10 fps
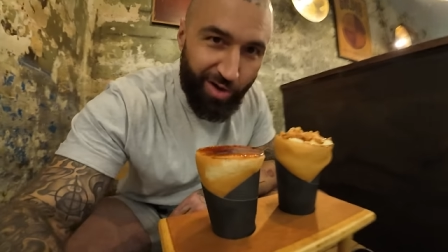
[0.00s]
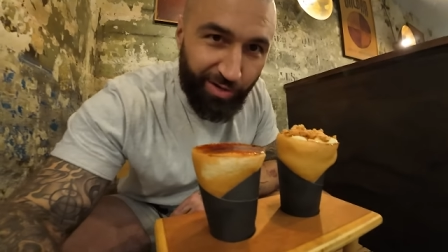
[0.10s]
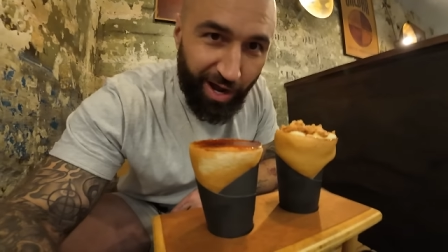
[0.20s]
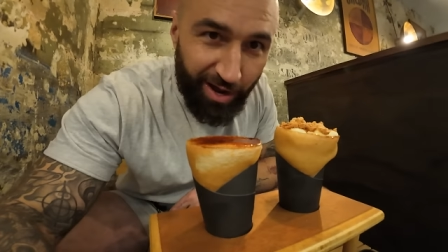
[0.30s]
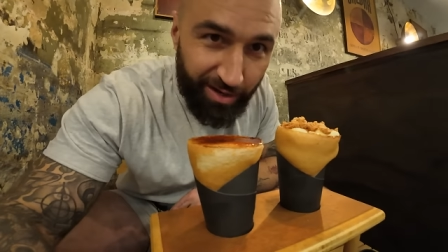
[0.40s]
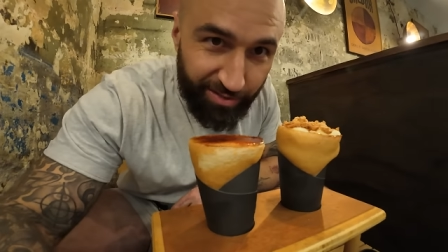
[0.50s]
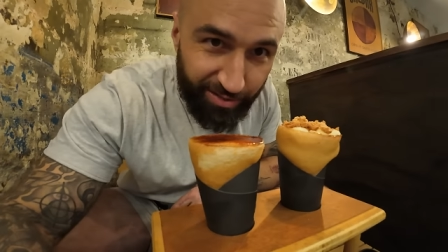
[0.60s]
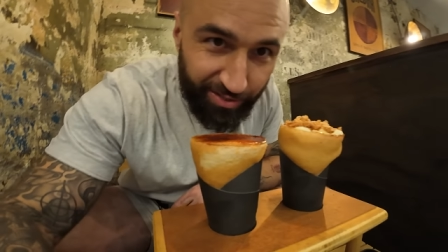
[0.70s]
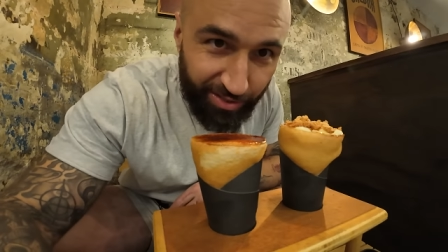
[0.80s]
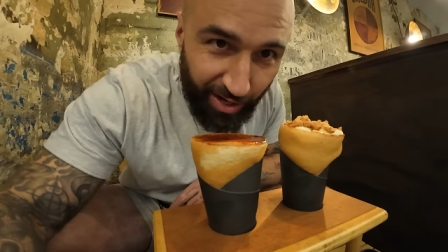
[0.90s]
Wow,
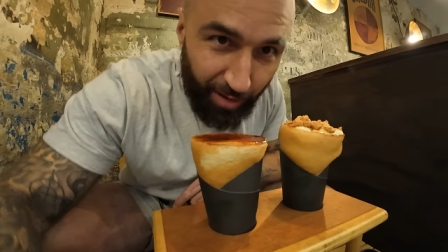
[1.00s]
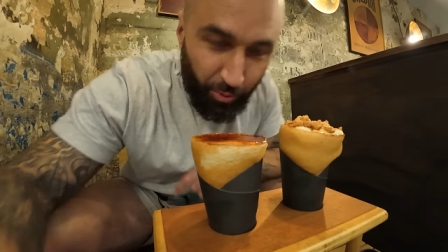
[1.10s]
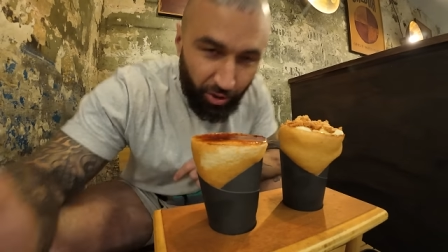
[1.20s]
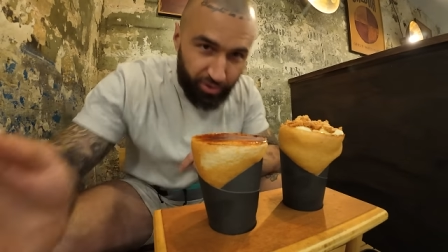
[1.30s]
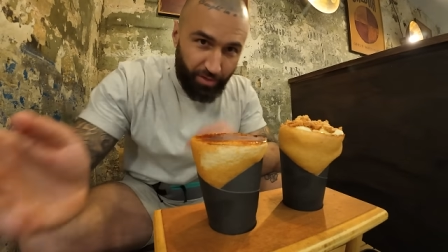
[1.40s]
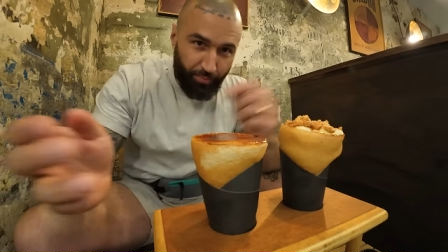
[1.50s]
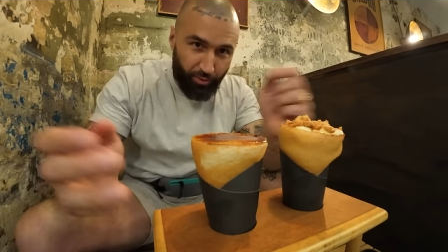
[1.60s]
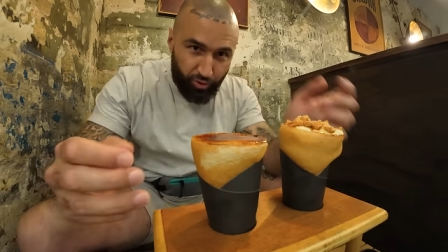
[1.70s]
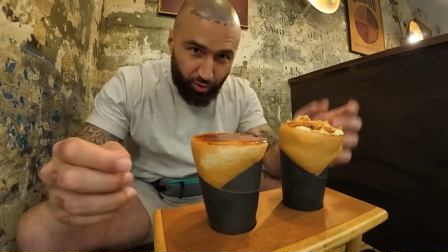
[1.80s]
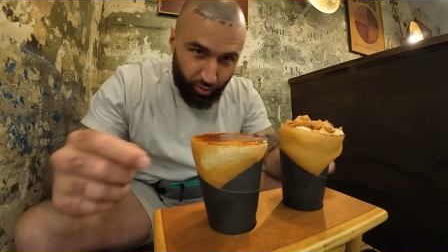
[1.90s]
cars. Let's get up close and
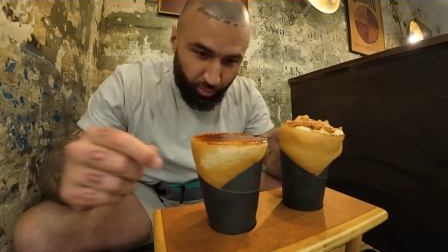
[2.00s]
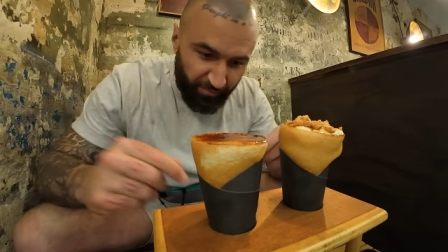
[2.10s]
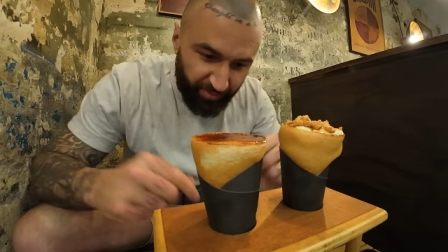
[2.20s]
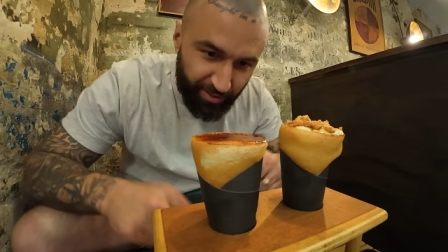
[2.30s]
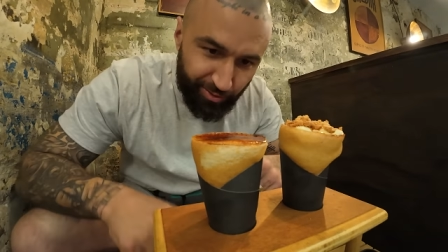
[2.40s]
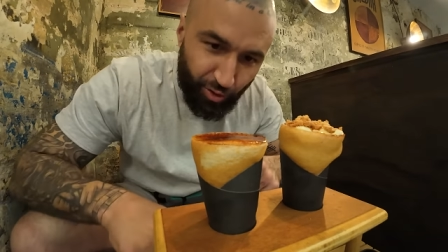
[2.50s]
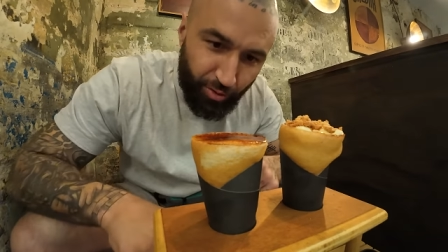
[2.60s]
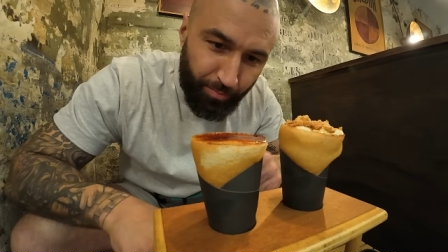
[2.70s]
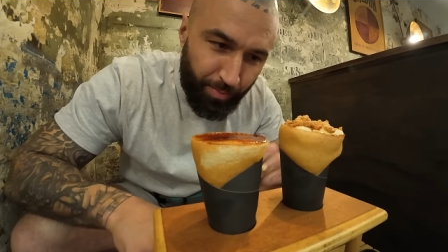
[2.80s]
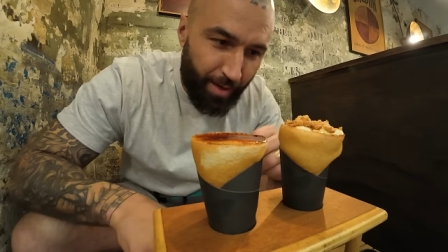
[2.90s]
personal with these
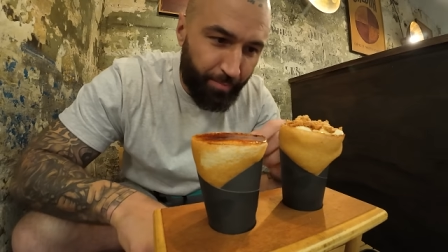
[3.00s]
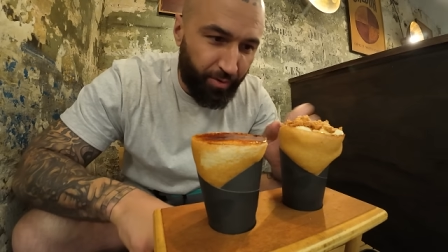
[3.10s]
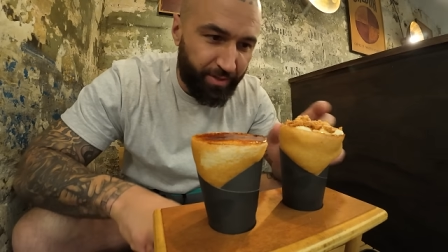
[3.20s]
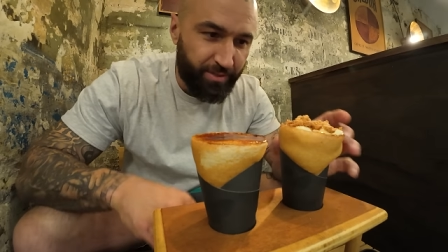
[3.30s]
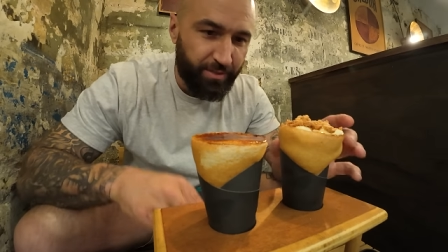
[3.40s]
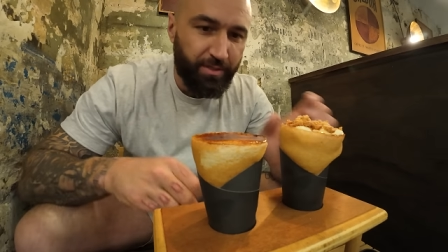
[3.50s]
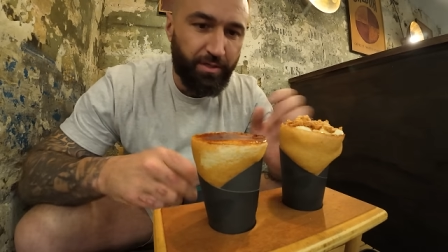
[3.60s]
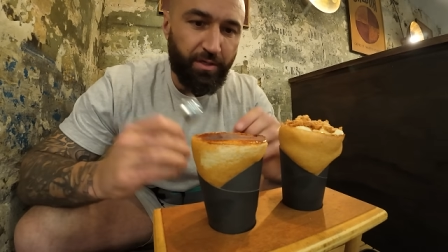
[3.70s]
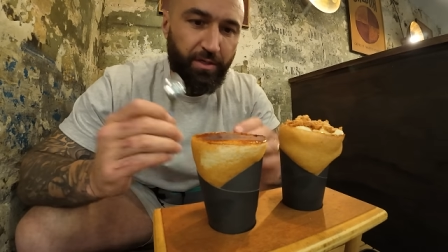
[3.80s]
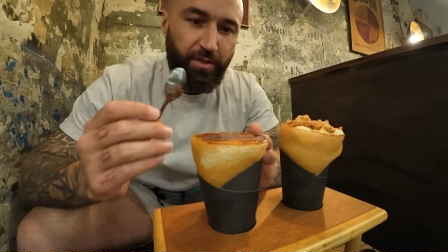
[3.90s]
little bad boys.
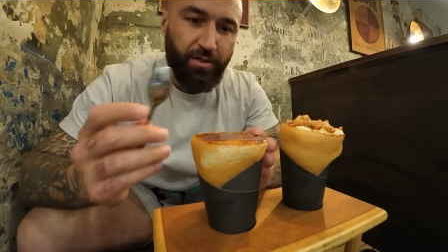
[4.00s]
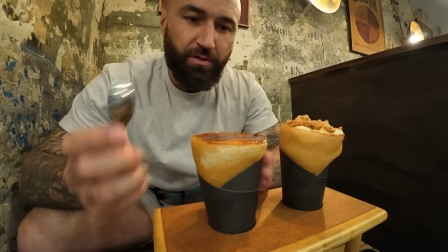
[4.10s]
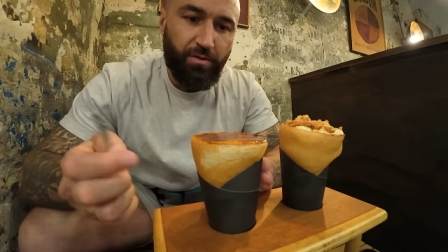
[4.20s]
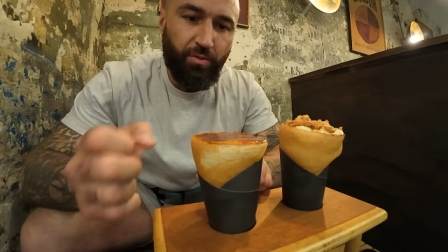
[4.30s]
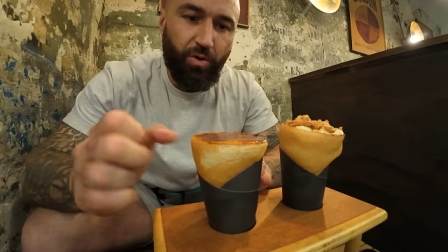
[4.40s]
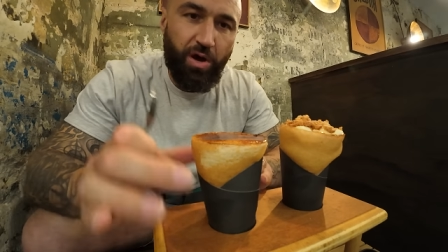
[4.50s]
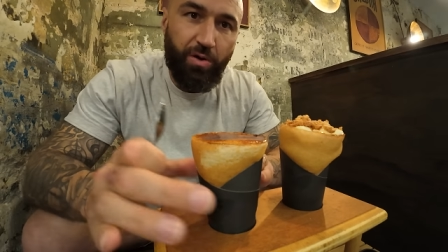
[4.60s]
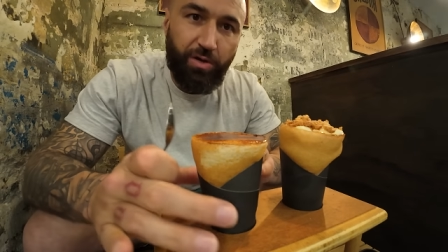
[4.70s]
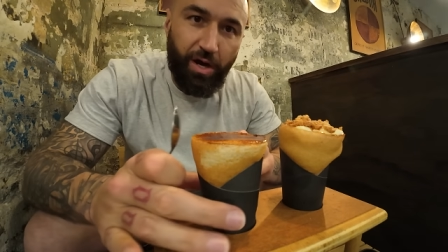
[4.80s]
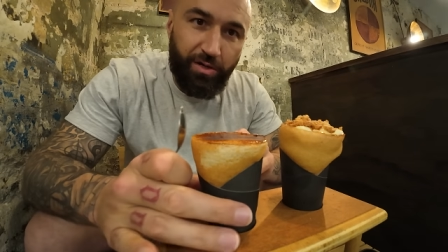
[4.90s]

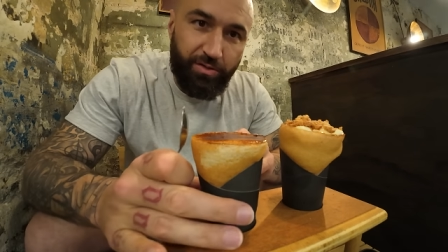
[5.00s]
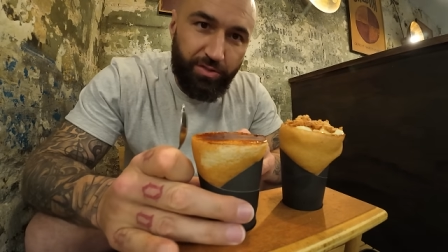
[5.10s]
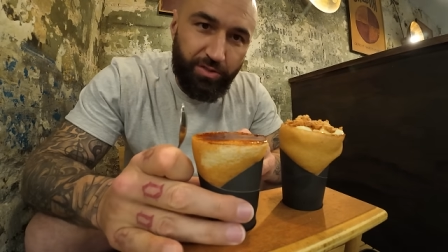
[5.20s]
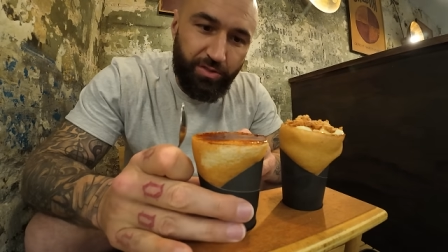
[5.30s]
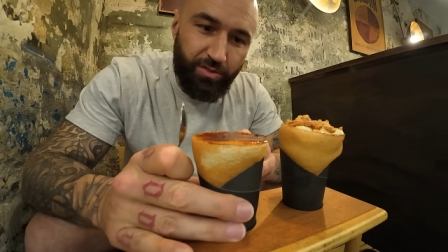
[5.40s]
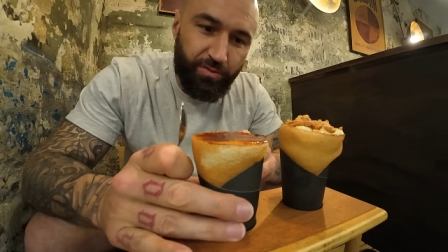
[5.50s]
Wow, cars.